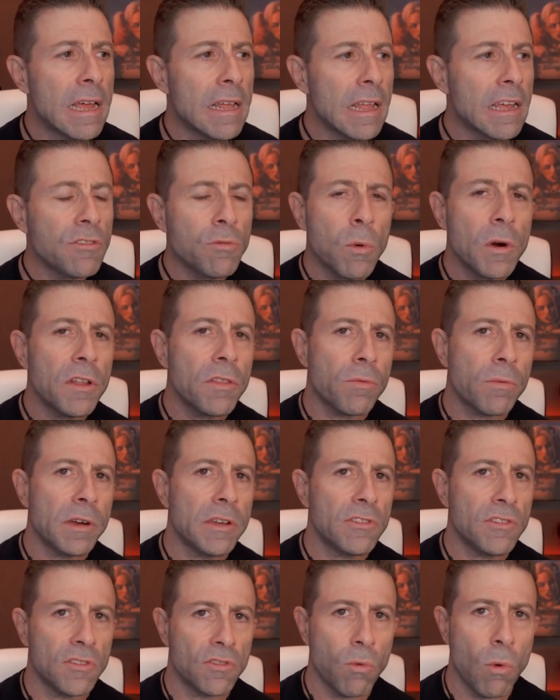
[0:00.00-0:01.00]
that's one of the
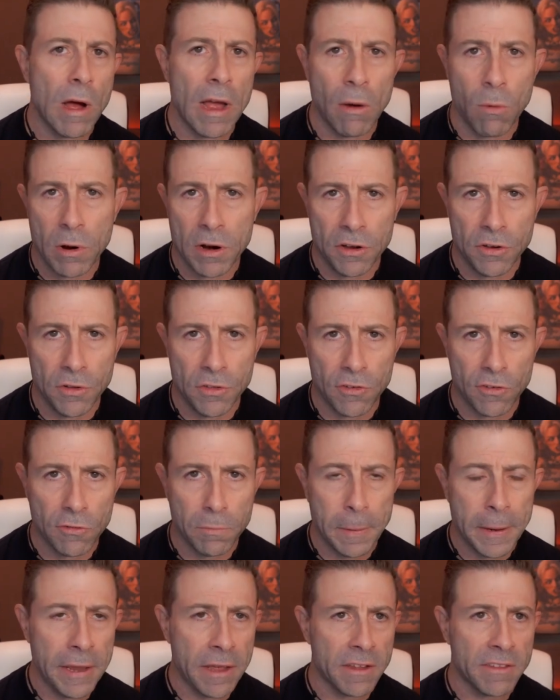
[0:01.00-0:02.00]
reasons why I want to do this
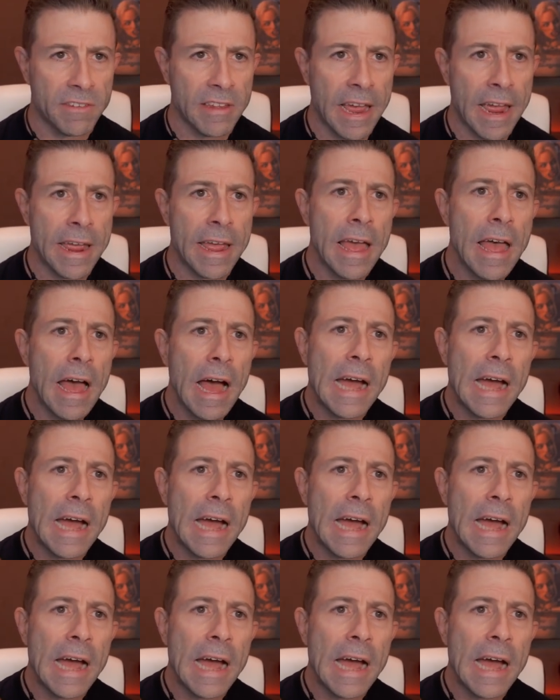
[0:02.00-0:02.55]
P S A.